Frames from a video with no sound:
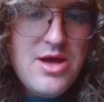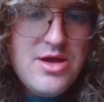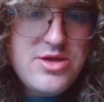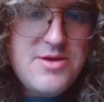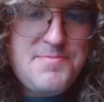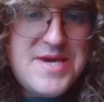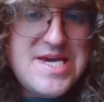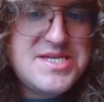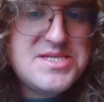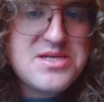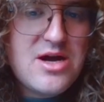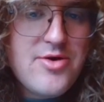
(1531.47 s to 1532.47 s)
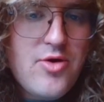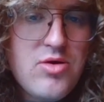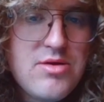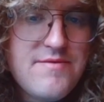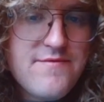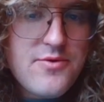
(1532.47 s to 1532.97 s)
your pieces are all
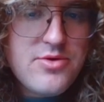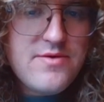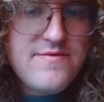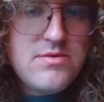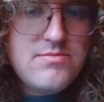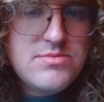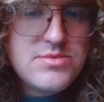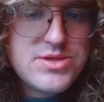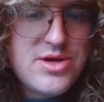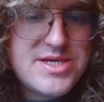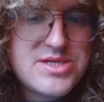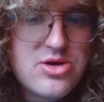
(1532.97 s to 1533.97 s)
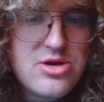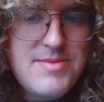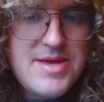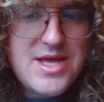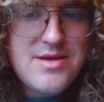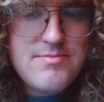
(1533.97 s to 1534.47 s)
in front of them, so it's going to
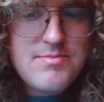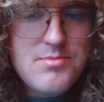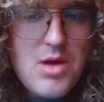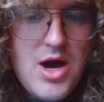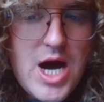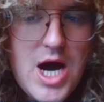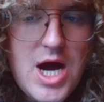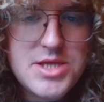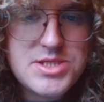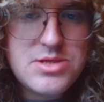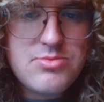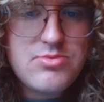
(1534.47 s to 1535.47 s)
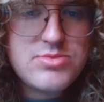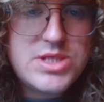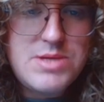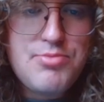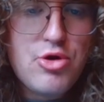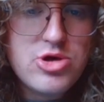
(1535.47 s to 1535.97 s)
be hard to
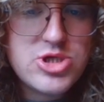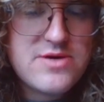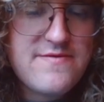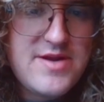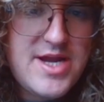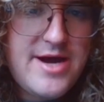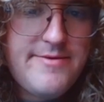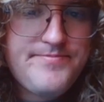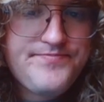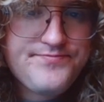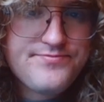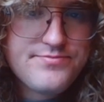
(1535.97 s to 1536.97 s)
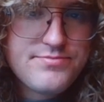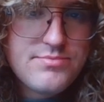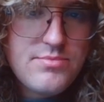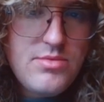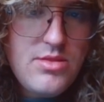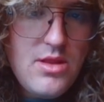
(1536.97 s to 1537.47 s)
push for now.
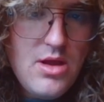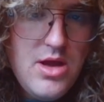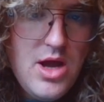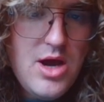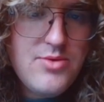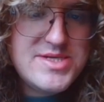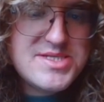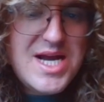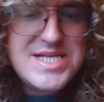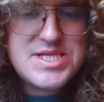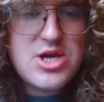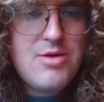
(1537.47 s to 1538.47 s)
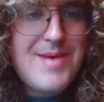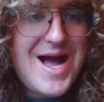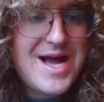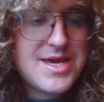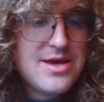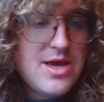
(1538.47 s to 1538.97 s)
We decide to go
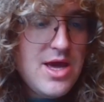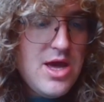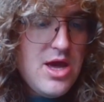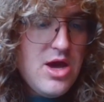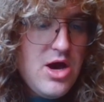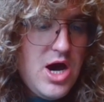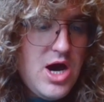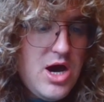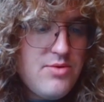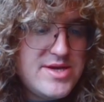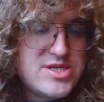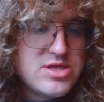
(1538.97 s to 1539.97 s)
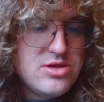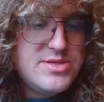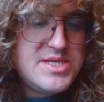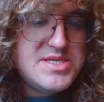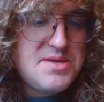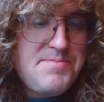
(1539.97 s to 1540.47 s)
back, which
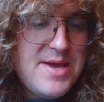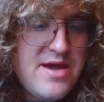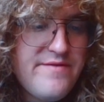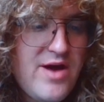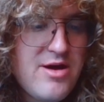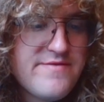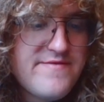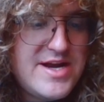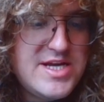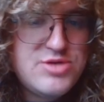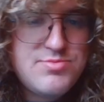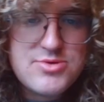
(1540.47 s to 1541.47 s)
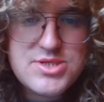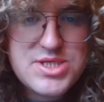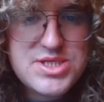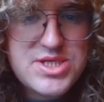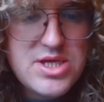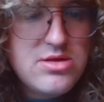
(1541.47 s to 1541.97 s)
loses a bit of our advantage, but
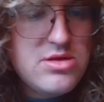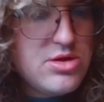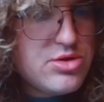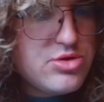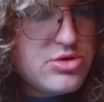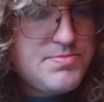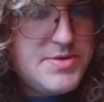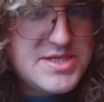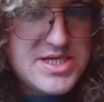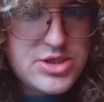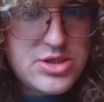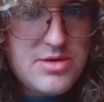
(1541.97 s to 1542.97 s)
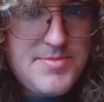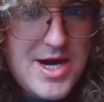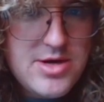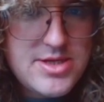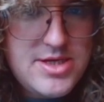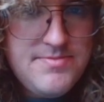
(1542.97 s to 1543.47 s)
still a good position
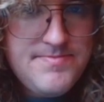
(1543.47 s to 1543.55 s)
apparently.